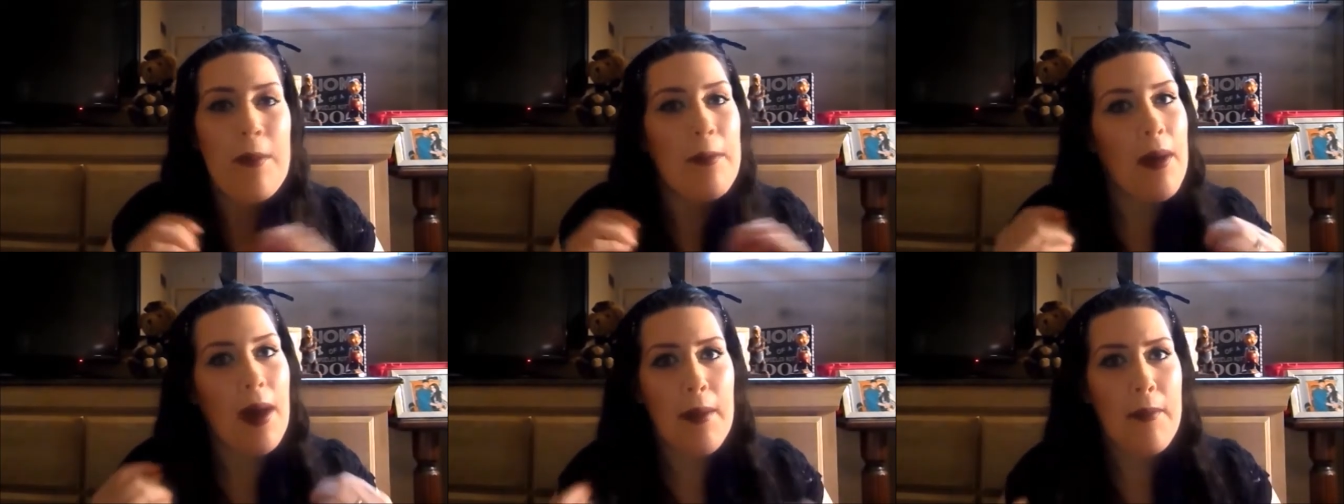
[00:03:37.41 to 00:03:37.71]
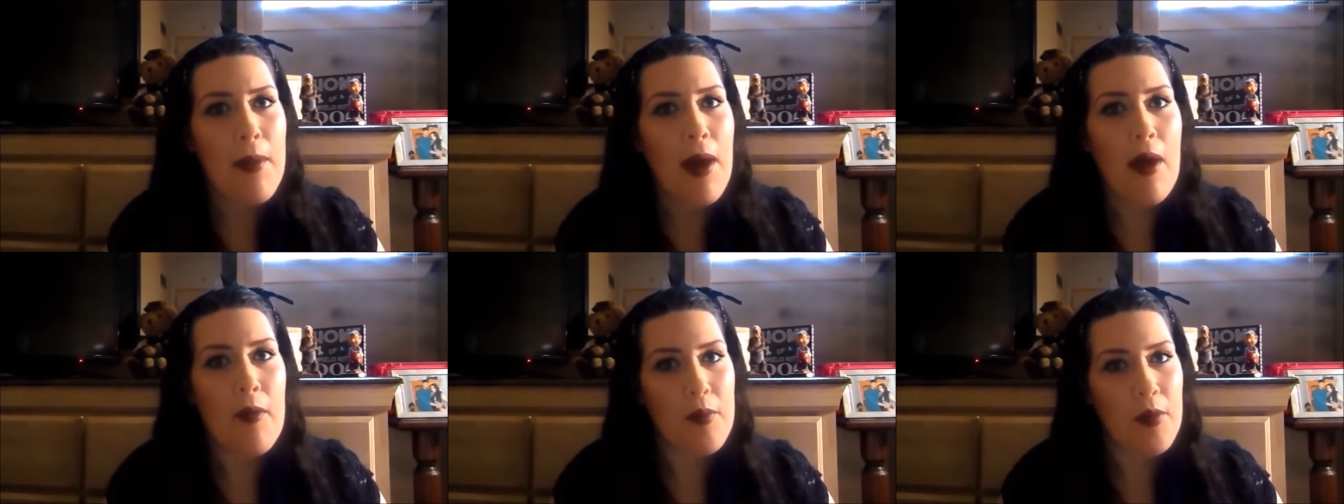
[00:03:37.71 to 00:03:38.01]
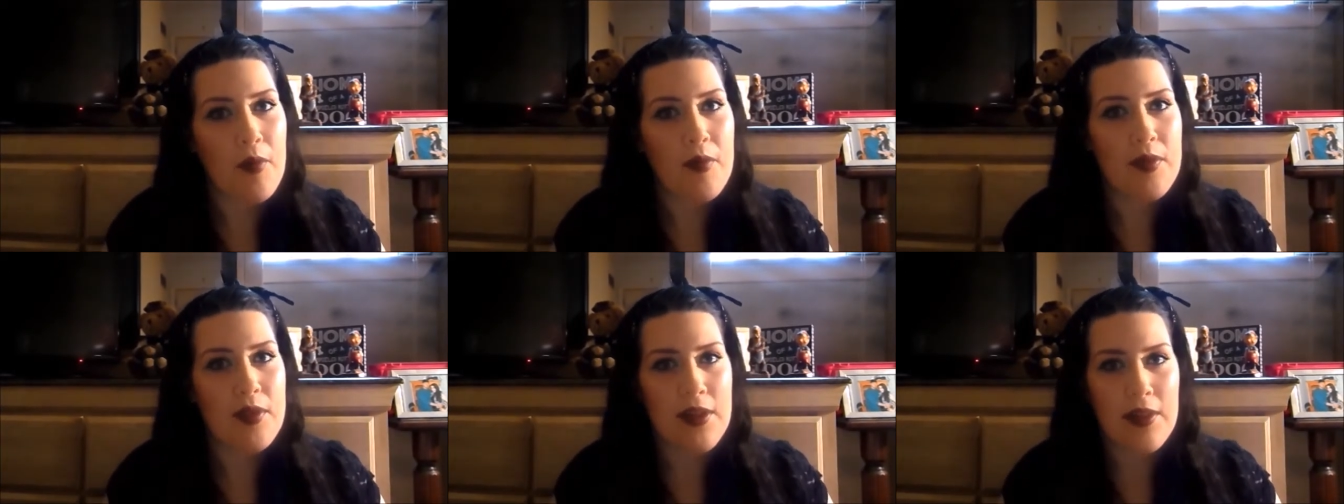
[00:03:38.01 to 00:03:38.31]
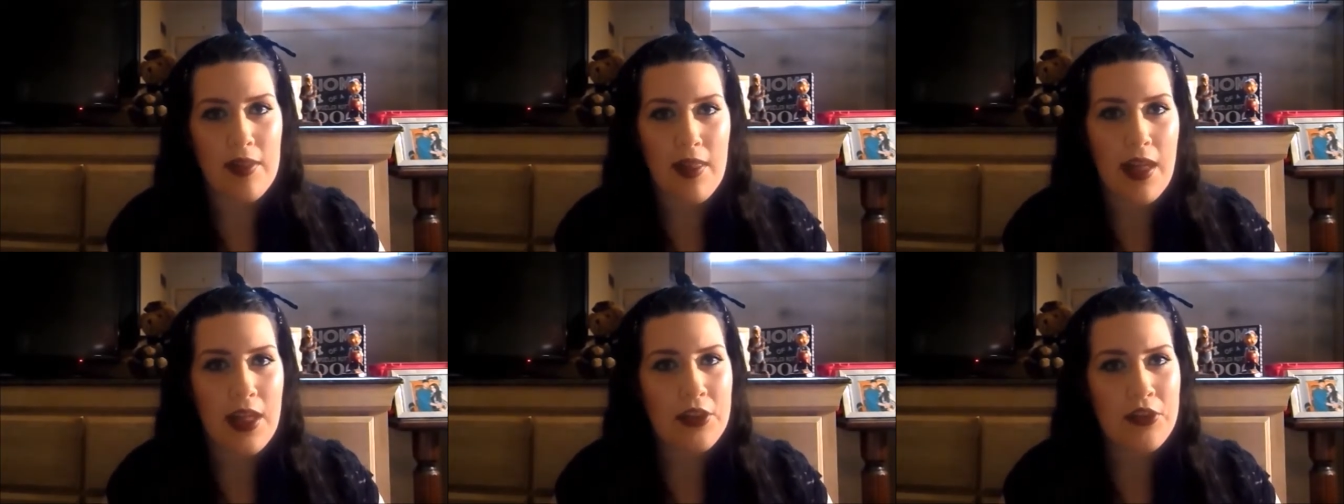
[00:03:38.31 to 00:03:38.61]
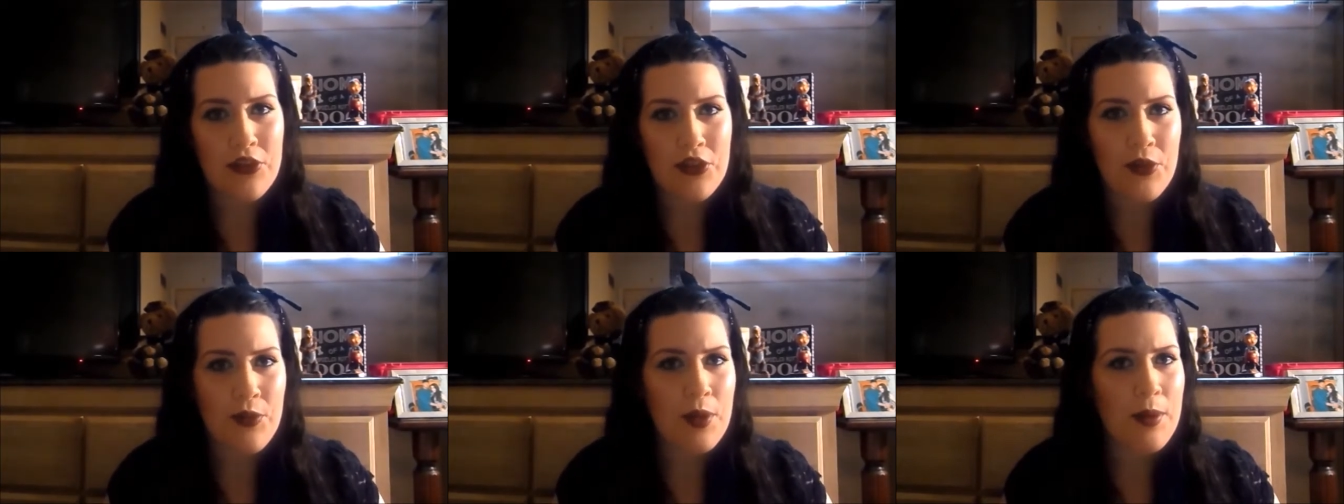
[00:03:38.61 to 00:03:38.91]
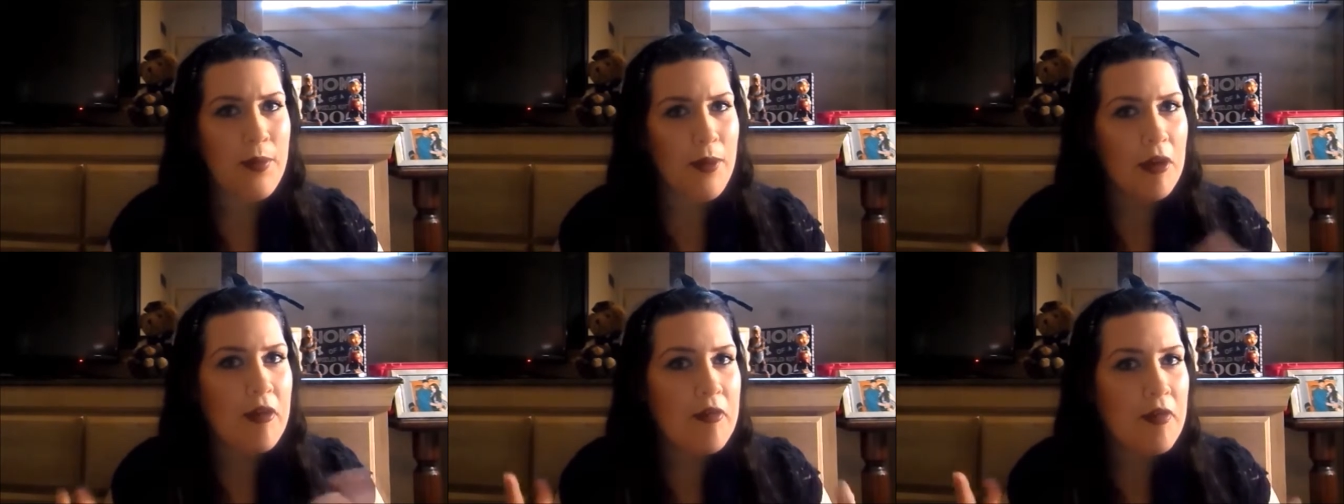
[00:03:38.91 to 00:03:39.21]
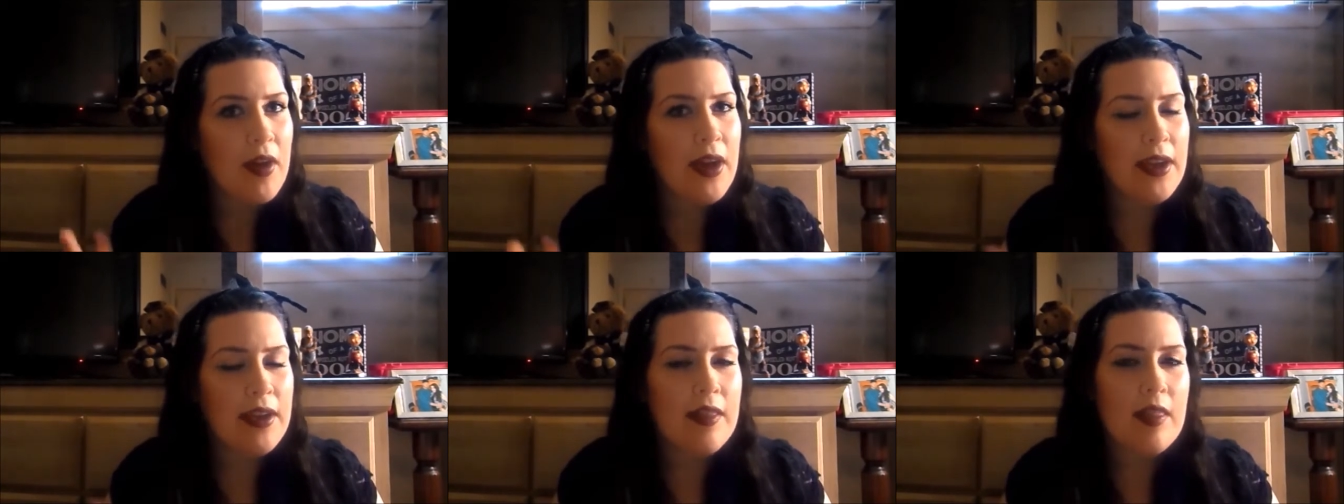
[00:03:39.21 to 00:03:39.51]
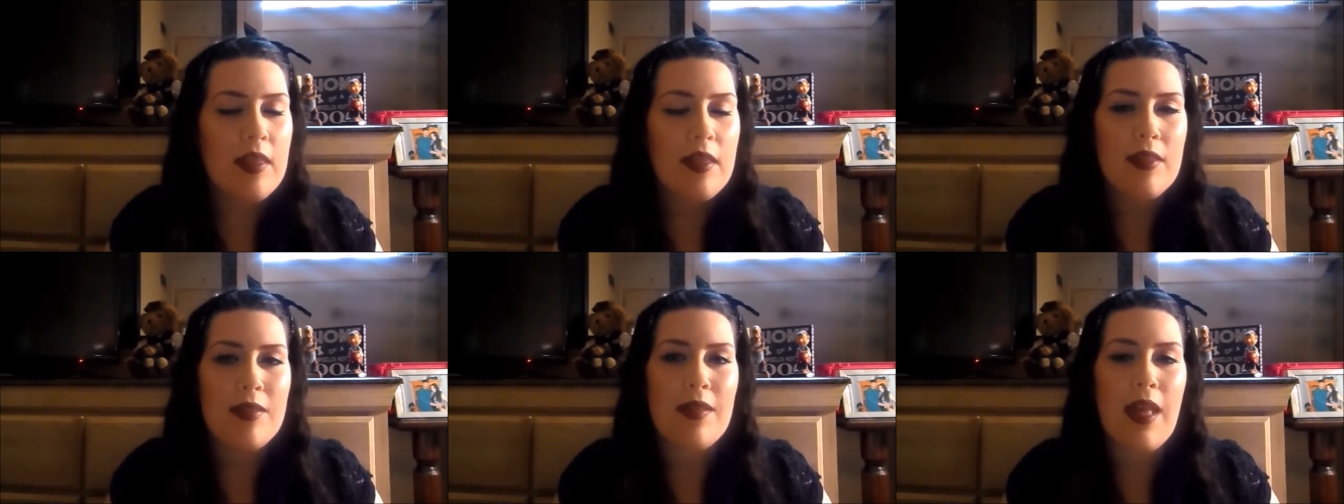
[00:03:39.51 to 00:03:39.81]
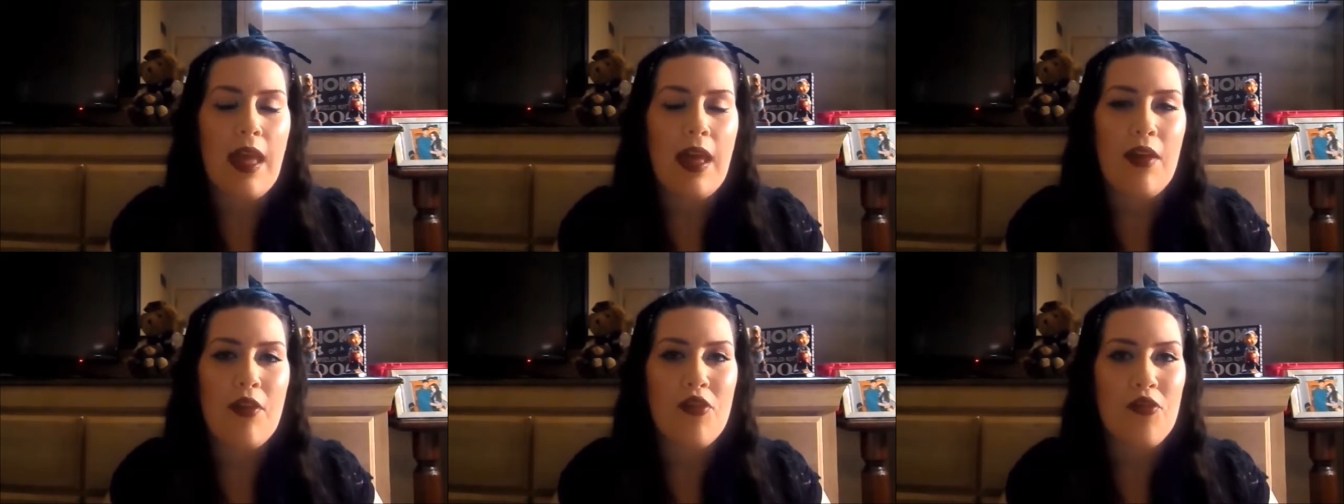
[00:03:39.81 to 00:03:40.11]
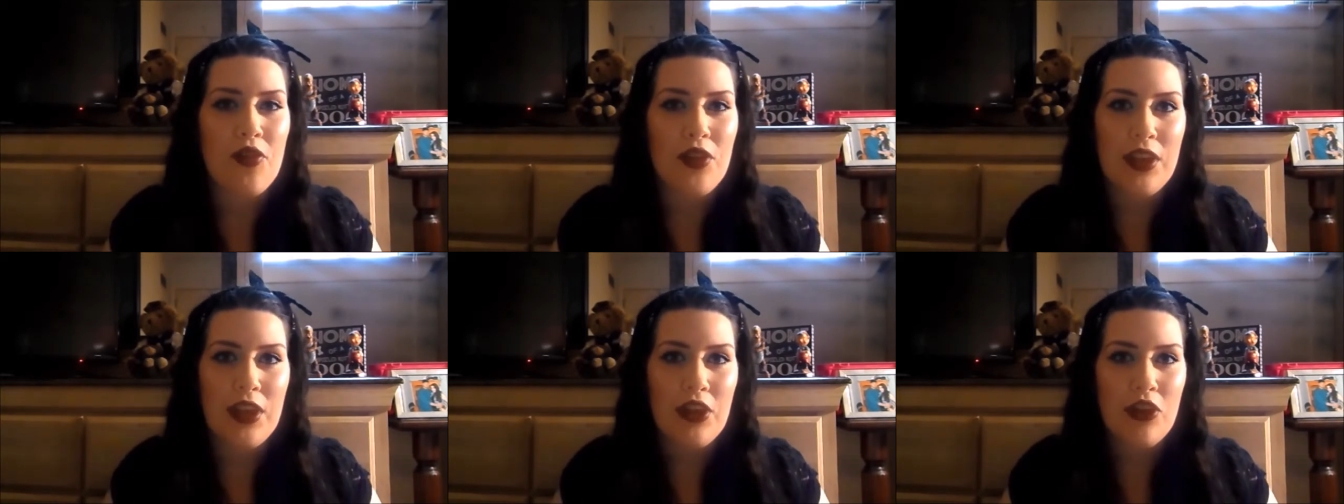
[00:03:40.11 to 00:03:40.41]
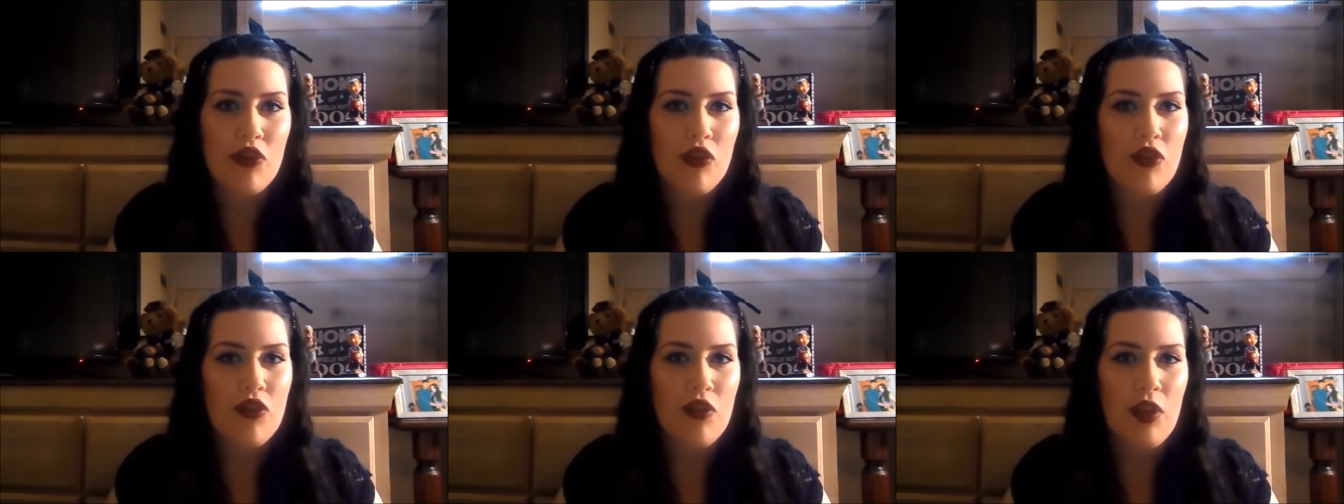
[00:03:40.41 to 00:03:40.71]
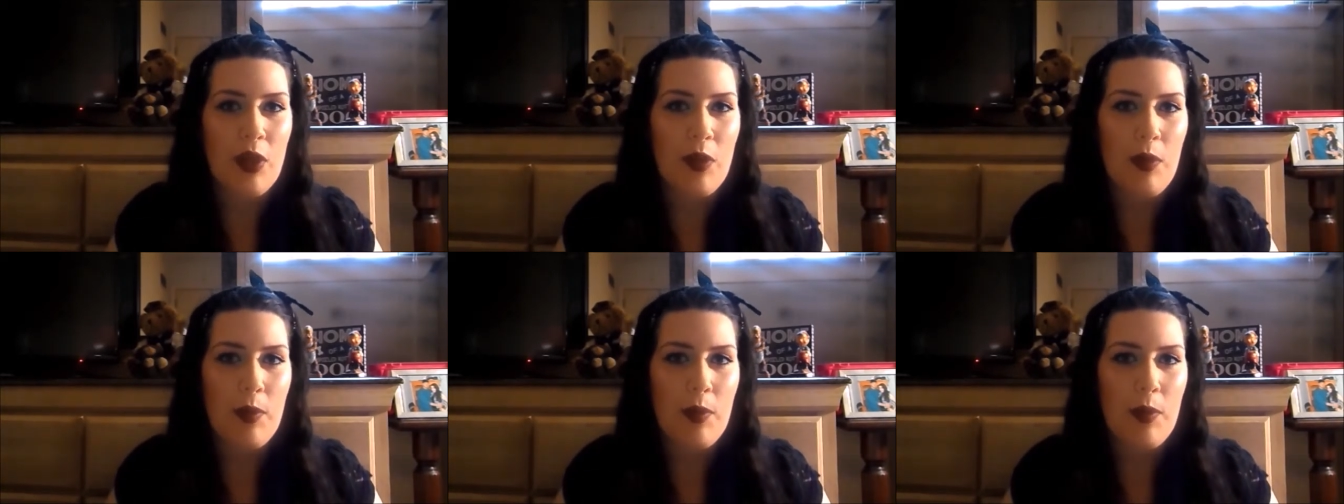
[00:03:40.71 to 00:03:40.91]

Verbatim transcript: My mom loves it a lot too. We both find this house really interesting.